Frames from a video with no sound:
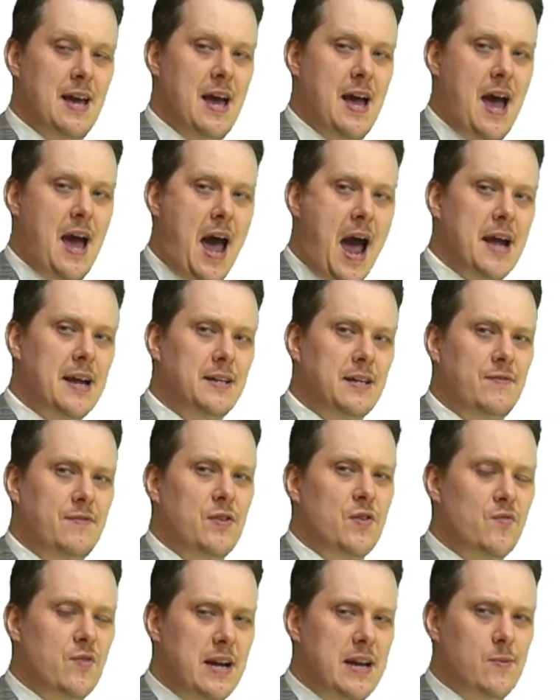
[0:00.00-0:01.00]
And if you
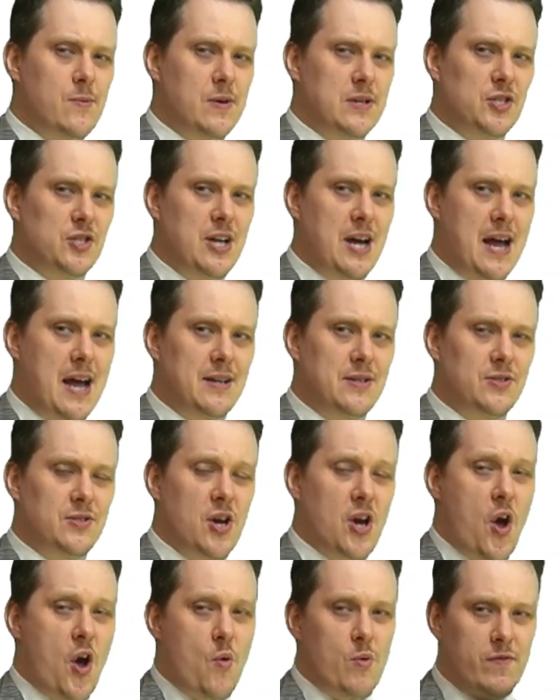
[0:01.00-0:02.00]
really want a challenge,
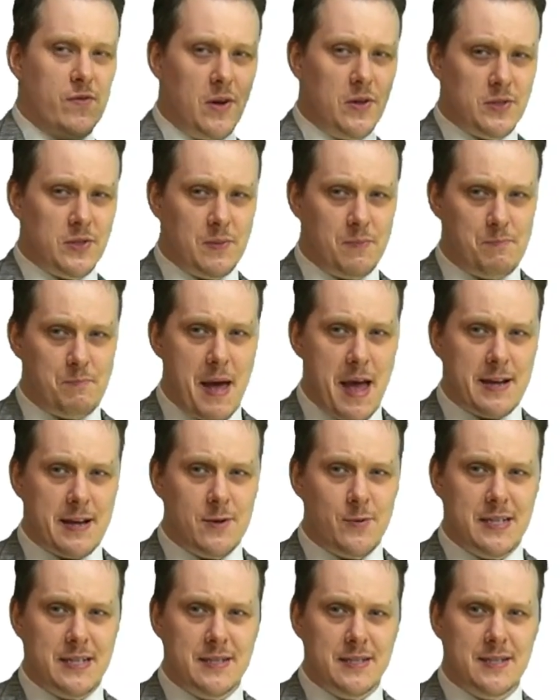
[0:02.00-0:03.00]
we've got some
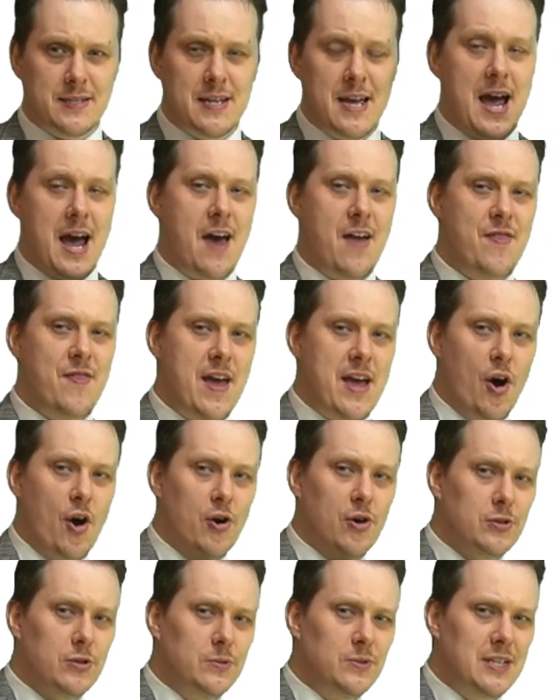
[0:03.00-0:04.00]
penguins, and they
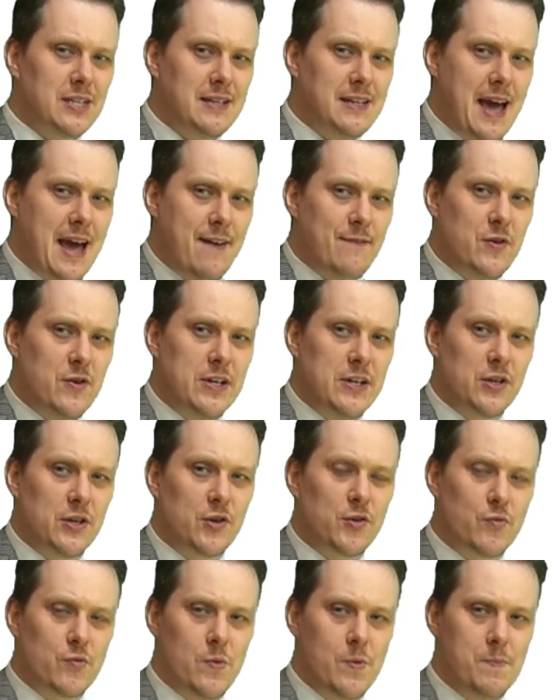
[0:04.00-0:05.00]
huddle together in a
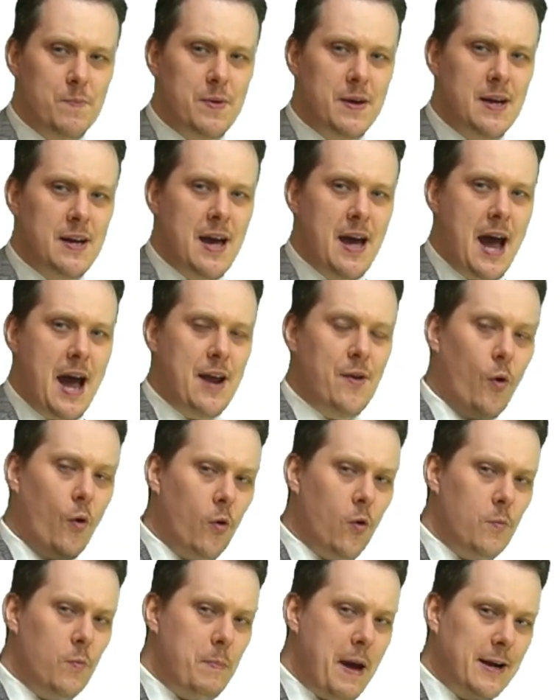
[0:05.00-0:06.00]
group, and
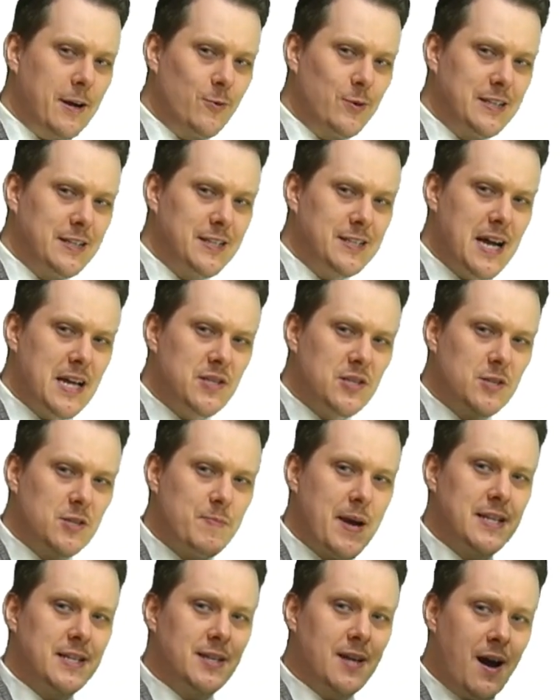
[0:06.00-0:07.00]
all penguins get to
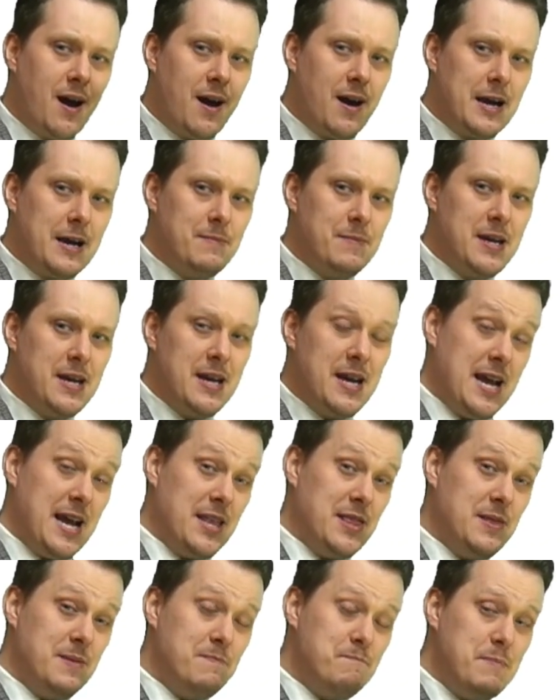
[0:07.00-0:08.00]
spend time in
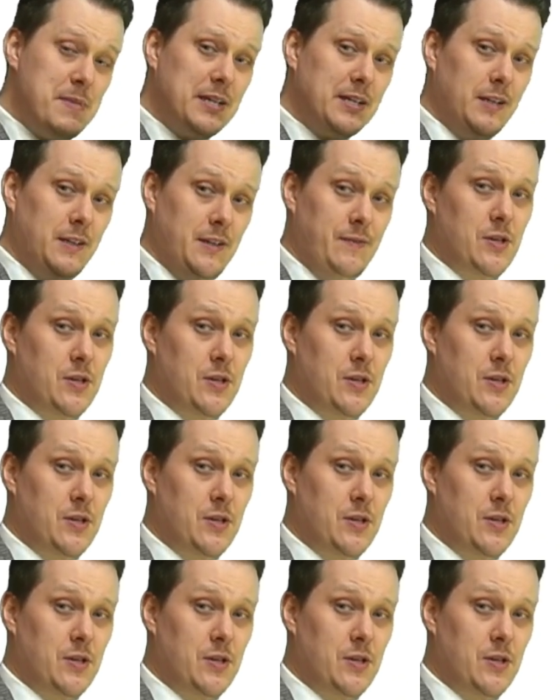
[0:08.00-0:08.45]
the middle of the